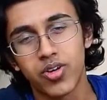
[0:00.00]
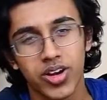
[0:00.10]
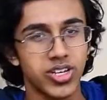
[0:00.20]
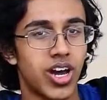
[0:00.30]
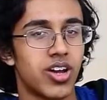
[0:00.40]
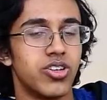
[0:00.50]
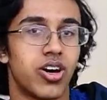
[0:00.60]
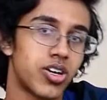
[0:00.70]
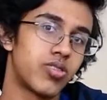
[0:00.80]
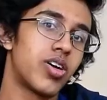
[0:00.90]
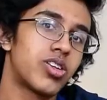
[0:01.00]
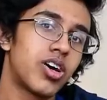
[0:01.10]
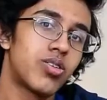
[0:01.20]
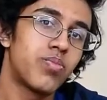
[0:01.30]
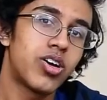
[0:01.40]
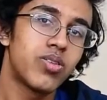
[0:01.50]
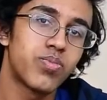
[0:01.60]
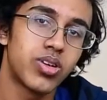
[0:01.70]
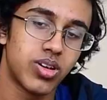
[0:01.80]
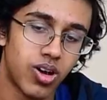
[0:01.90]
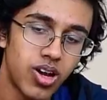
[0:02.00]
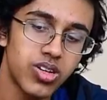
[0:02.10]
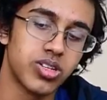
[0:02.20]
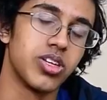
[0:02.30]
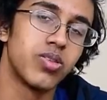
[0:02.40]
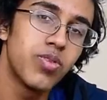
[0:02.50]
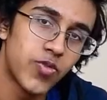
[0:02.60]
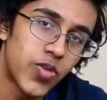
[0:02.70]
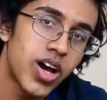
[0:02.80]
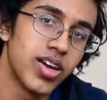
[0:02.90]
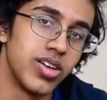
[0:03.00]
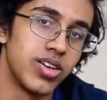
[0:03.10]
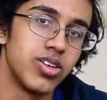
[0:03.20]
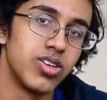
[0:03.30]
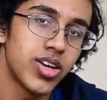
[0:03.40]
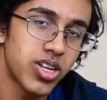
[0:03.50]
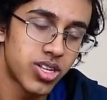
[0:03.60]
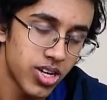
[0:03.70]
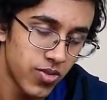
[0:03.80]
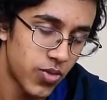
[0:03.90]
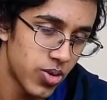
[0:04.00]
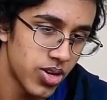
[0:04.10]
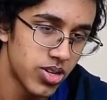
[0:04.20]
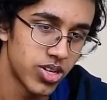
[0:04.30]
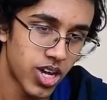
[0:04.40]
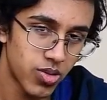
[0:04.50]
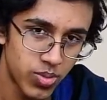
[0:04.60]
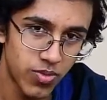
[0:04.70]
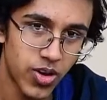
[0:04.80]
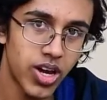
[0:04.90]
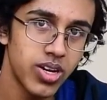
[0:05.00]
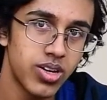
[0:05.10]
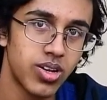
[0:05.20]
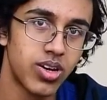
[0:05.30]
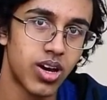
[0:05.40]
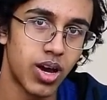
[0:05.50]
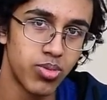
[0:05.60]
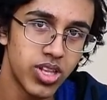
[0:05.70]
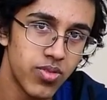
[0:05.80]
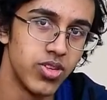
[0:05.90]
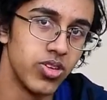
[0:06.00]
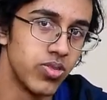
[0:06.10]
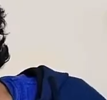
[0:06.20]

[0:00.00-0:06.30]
idea how to not stress out about it, but honestly, it'll be fine. You guys studied for it, you guys will be fine. I believe in you.